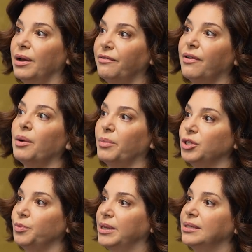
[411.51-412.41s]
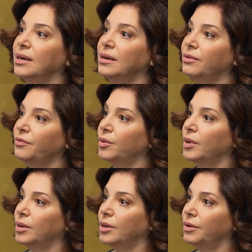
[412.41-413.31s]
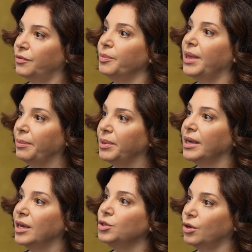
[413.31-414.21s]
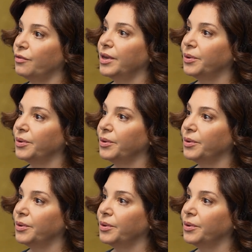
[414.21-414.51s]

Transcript: far much better from the application of the